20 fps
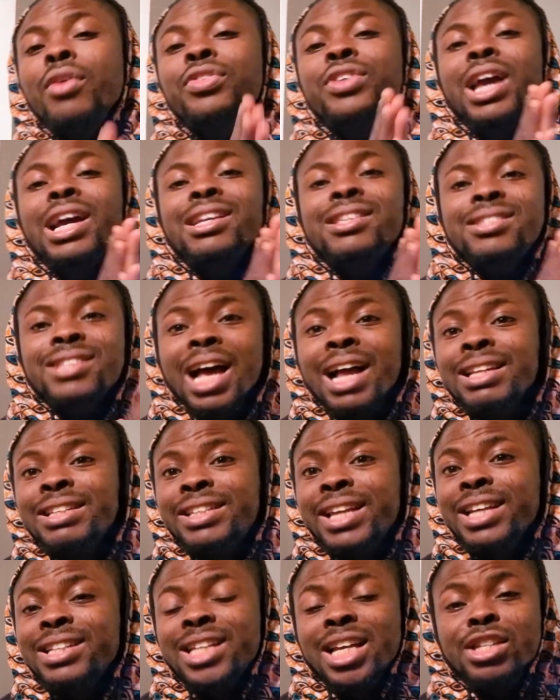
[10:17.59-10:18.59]
The
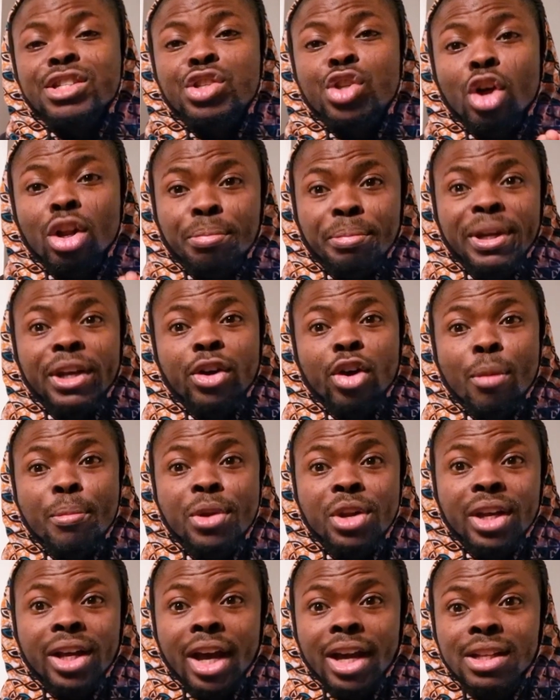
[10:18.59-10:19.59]
exact date has not been
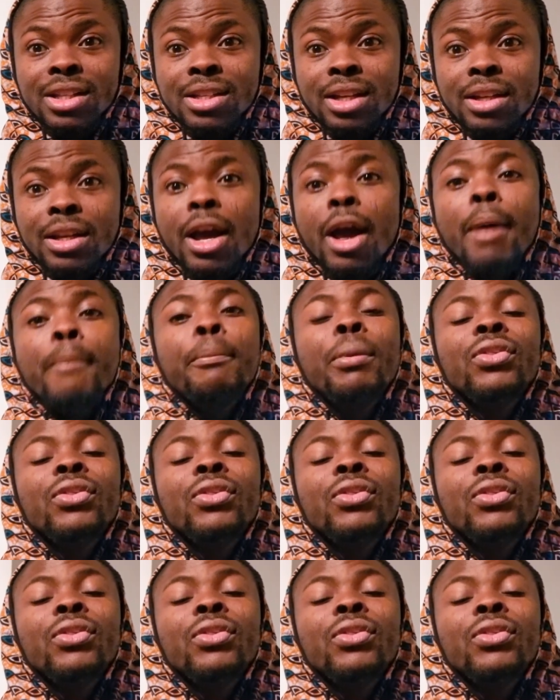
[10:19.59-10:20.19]
communicated,